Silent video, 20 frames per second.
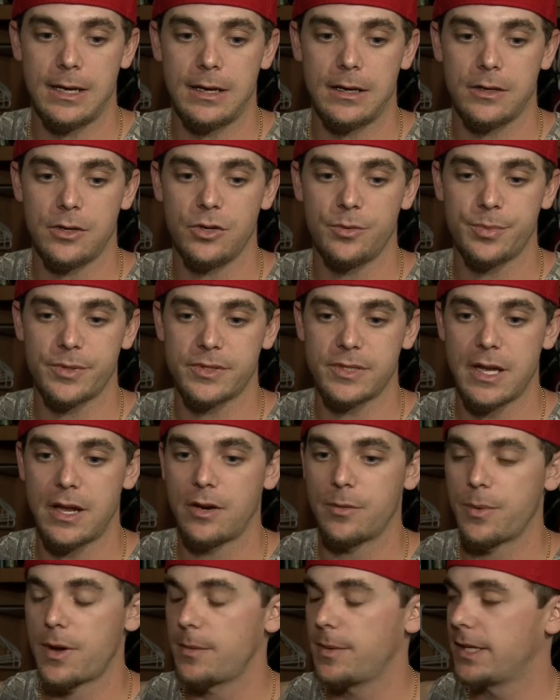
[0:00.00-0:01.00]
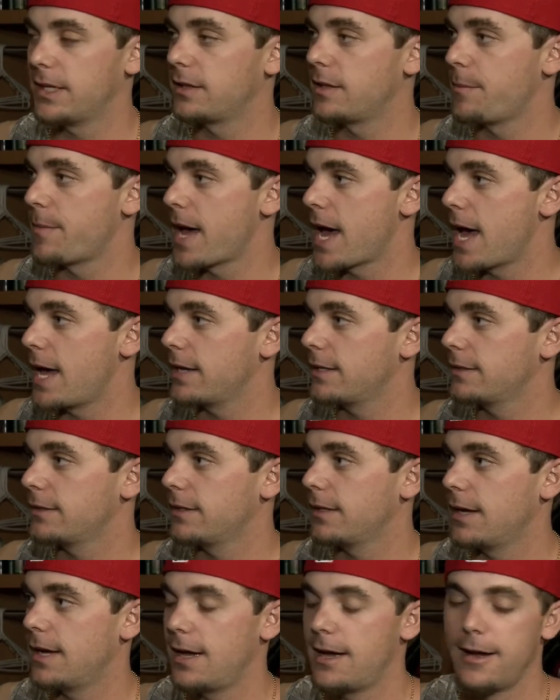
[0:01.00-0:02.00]
Cooperstown will probably get the bat.
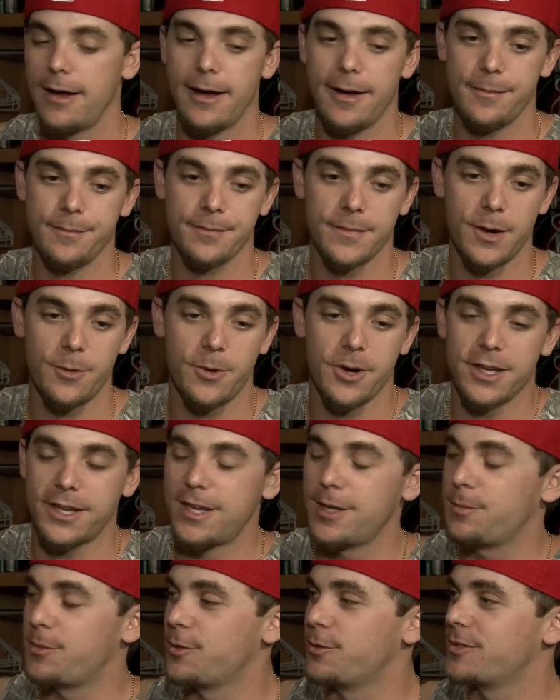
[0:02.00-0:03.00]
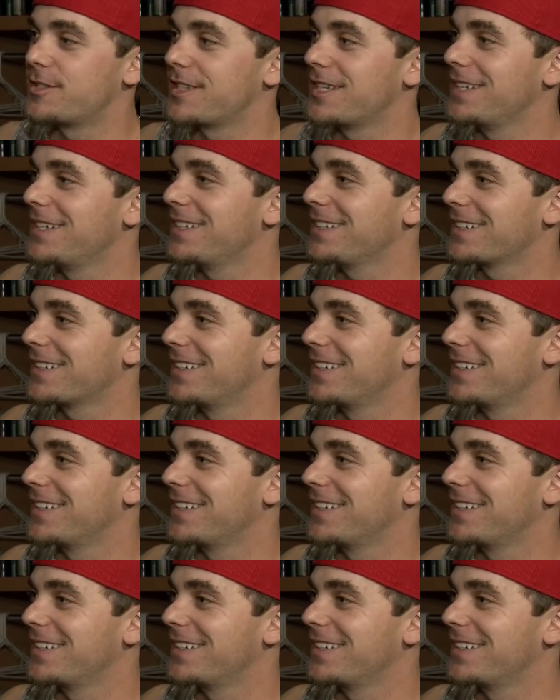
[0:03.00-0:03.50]
I want to keep using it